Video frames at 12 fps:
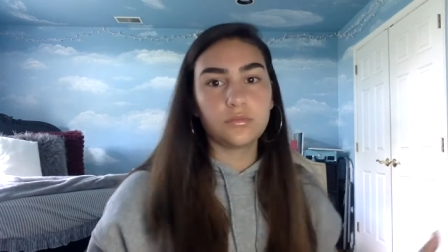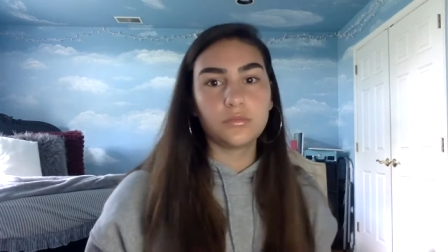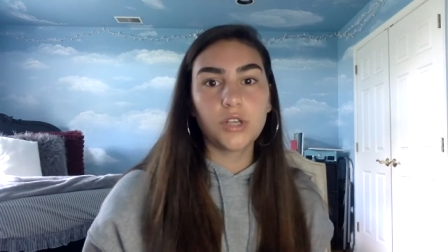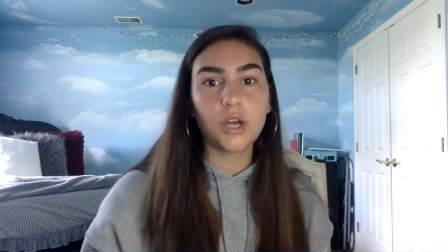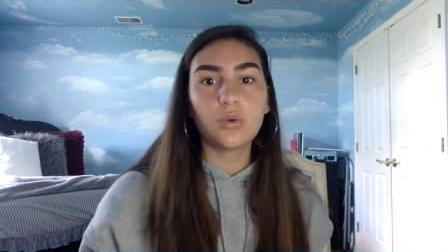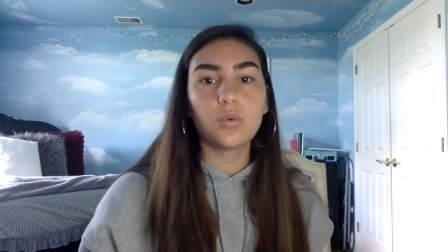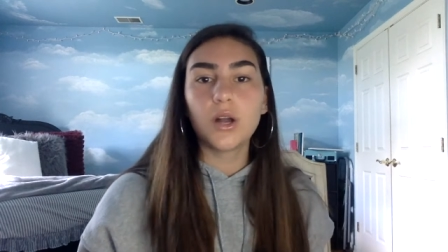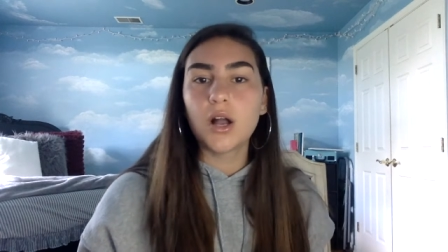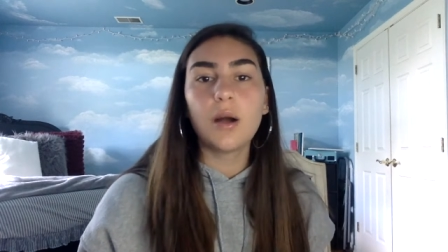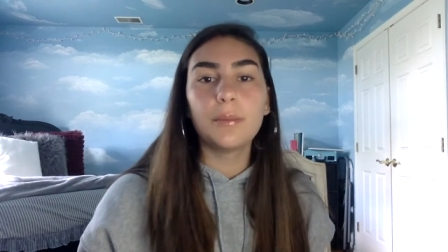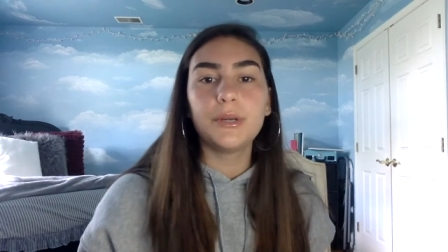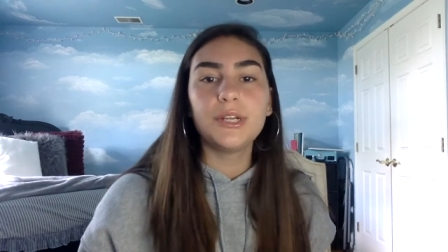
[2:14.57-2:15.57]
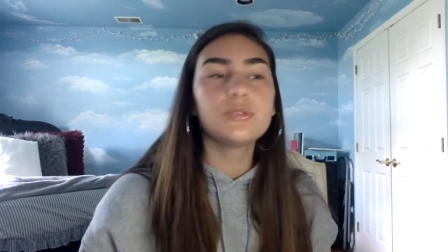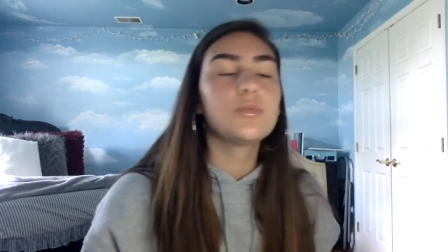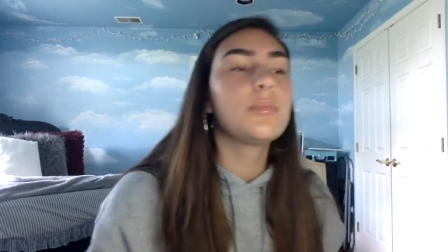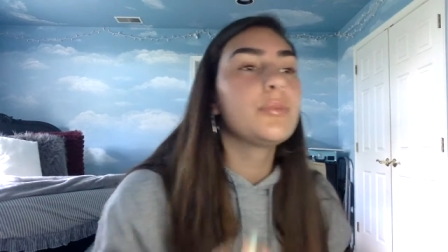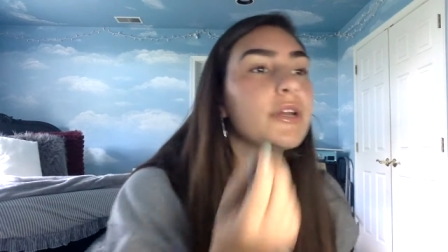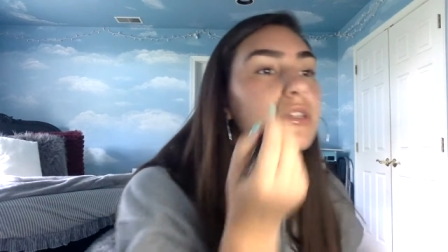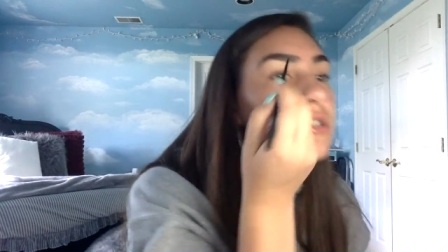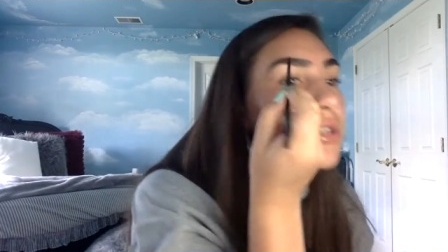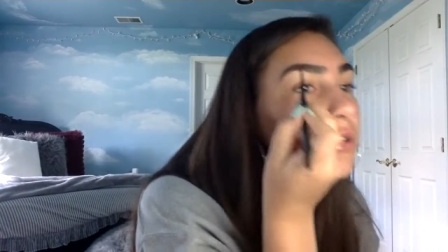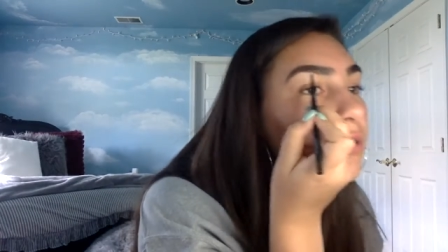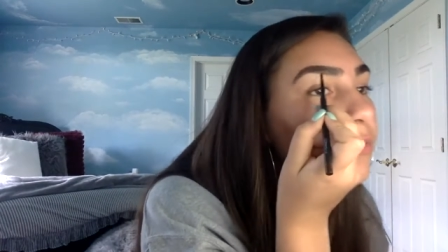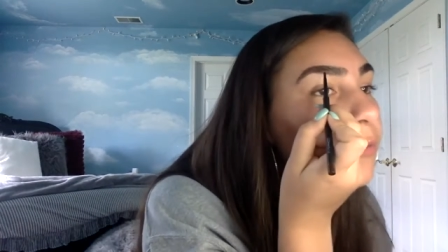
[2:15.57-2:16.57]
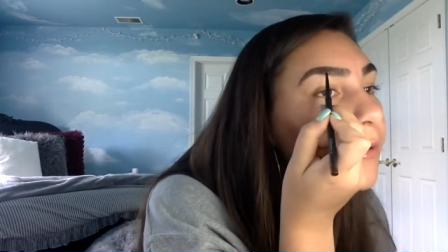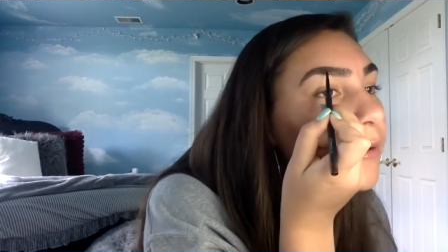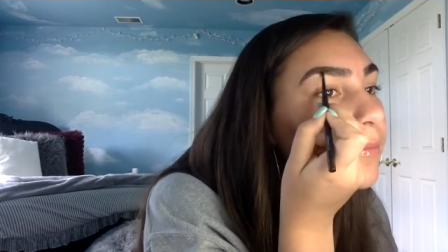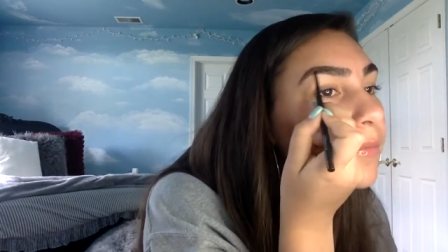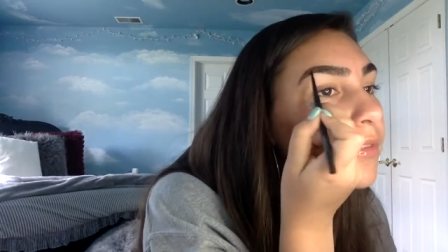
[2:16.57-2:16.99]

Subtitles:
know what companies, what brands to look for.